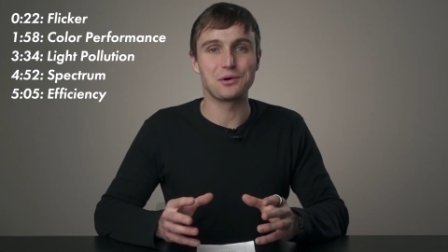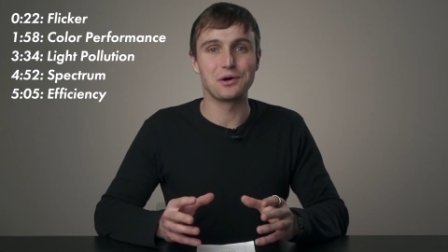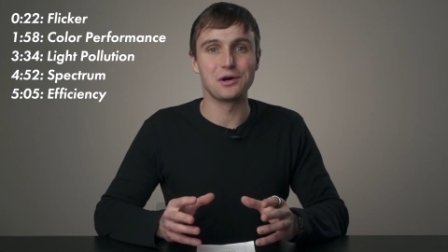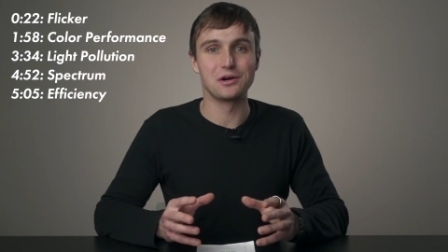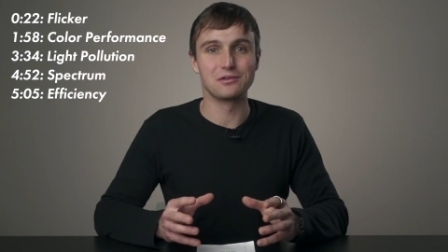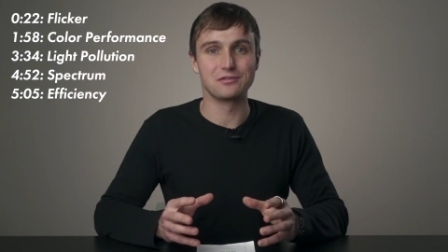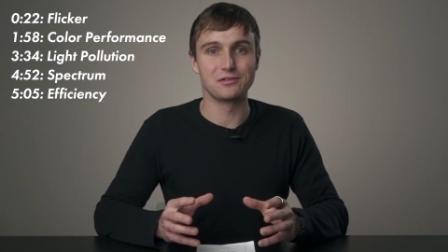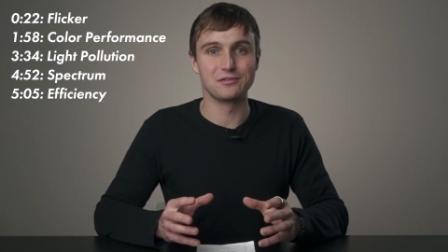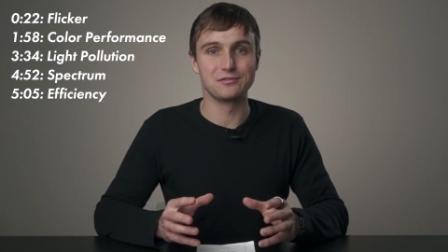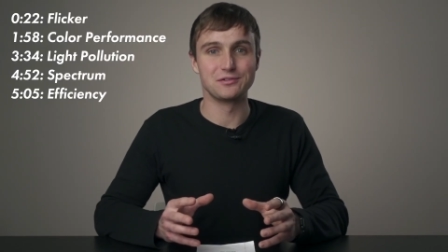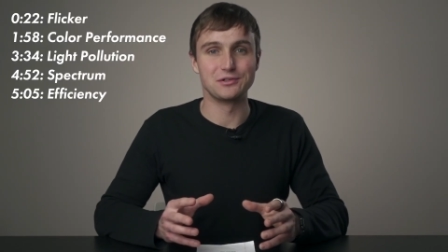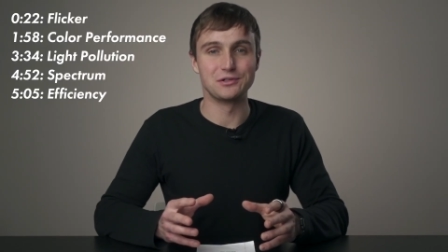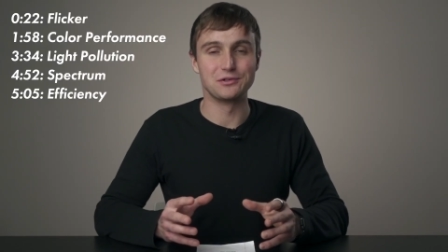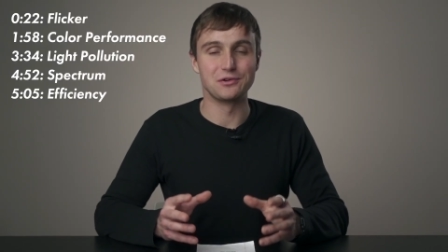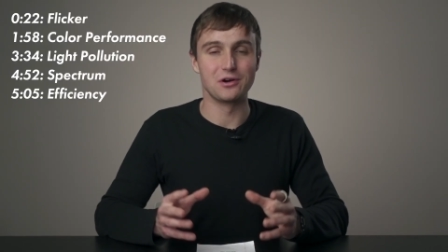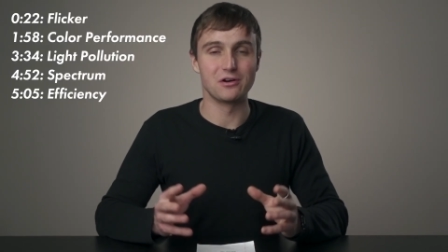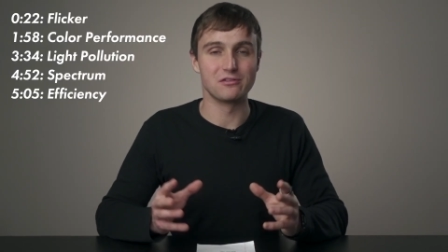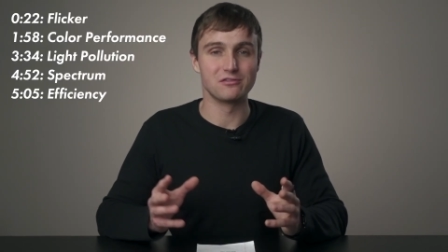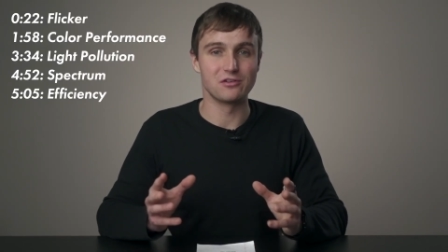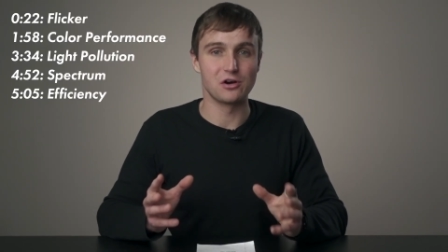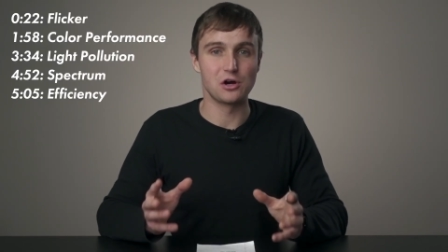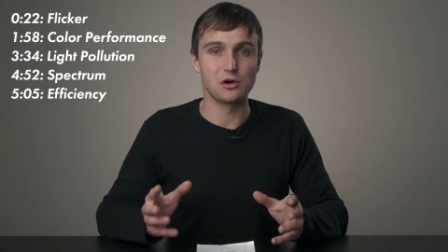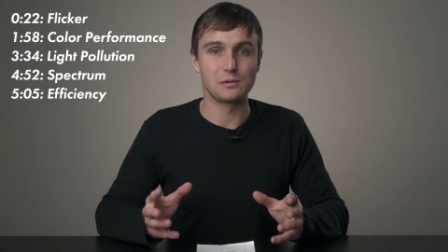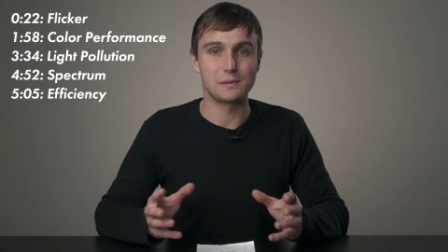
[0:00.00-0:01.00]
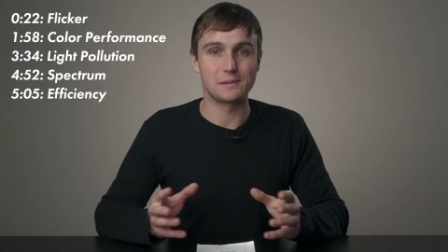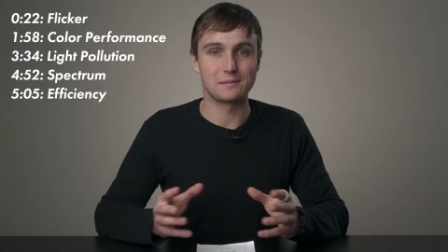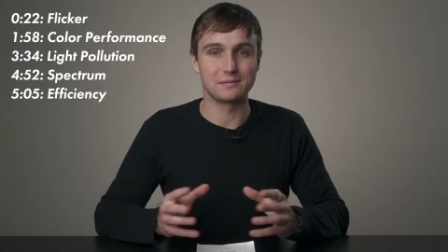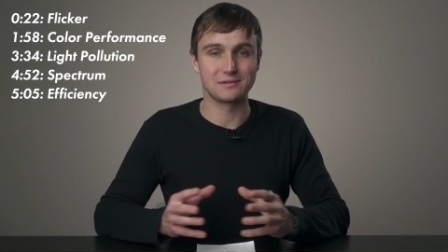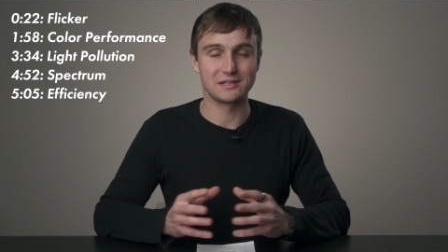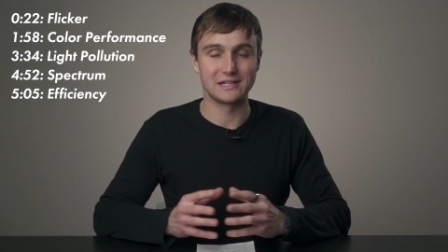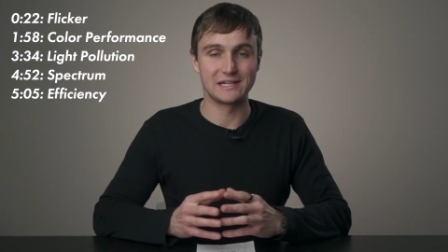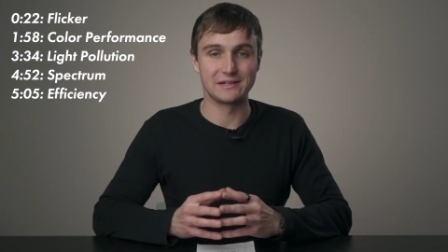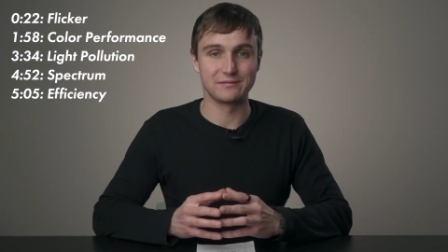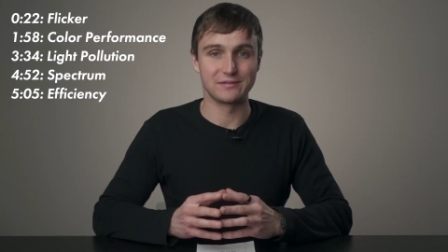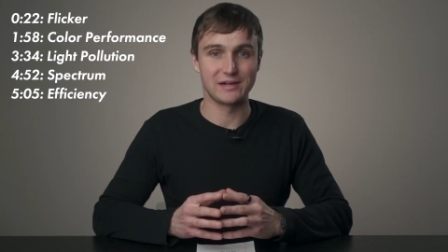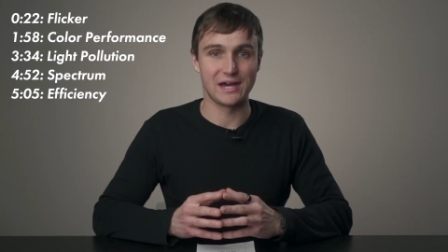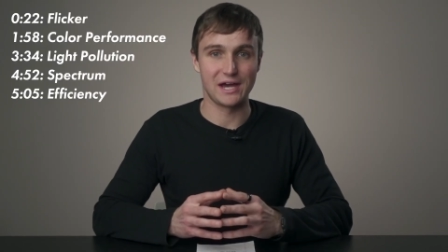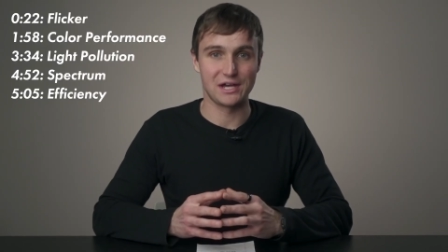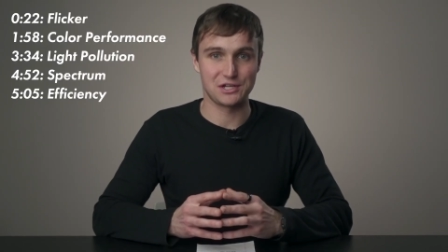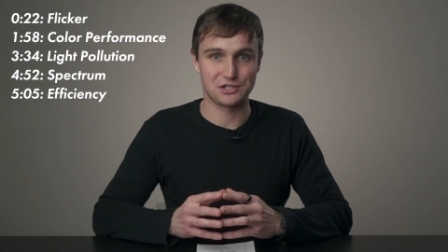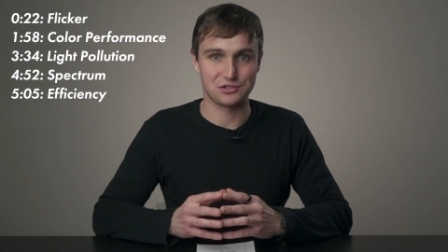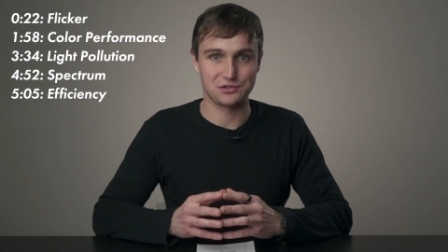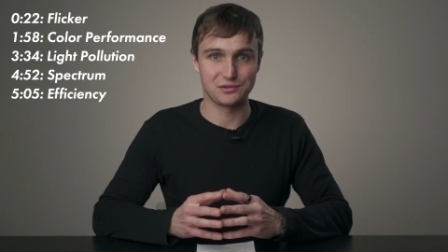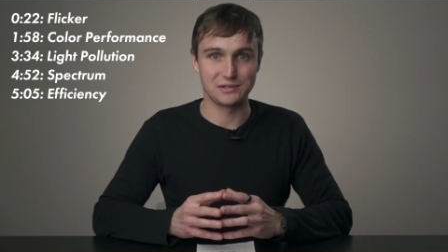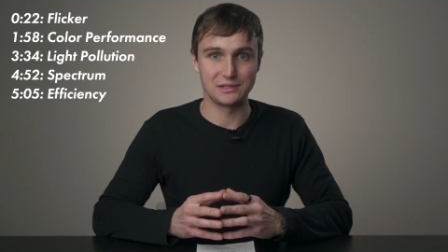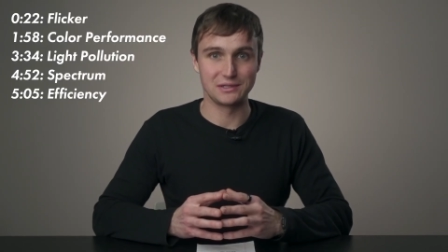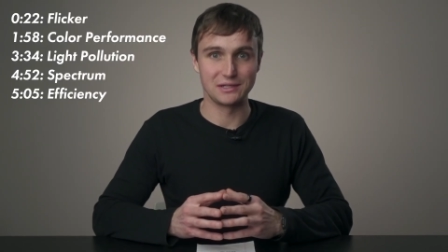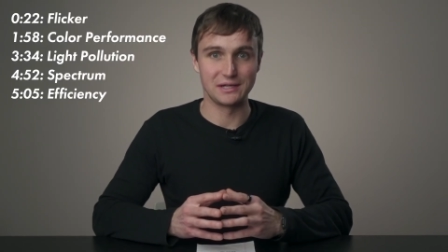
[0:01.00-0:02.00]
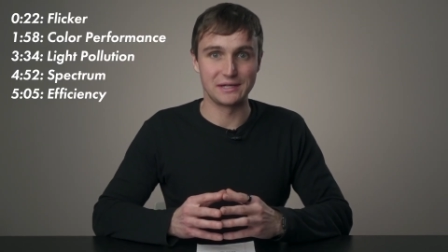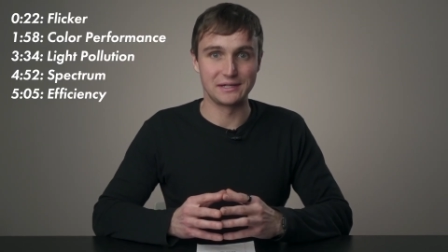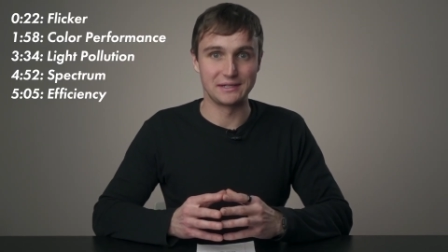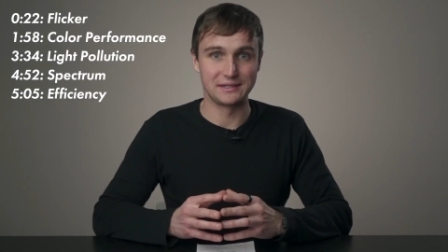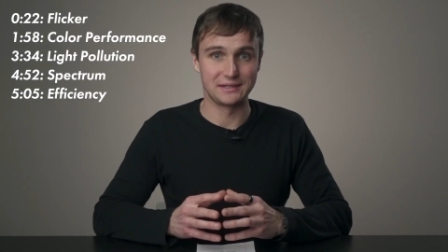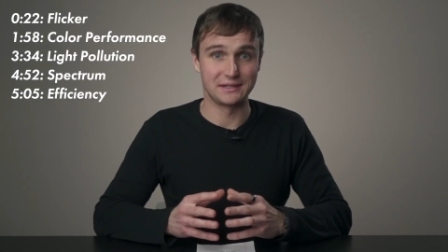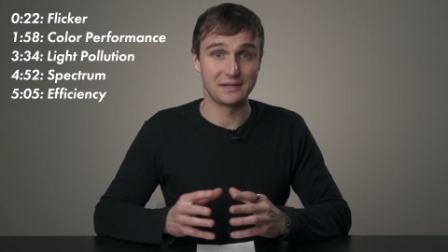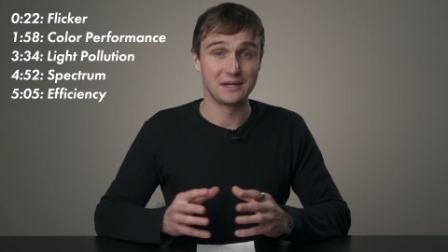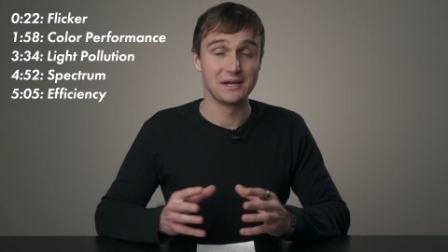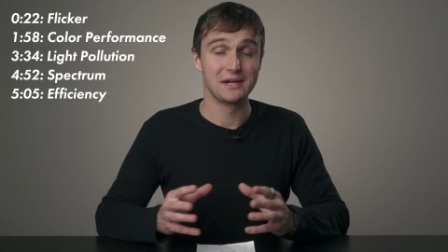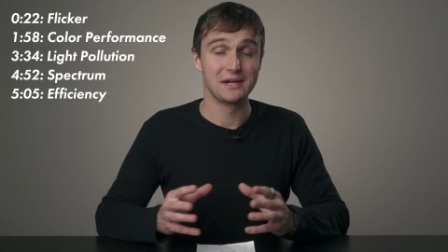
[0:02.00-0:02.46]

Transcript: overview of open flame gas street lighting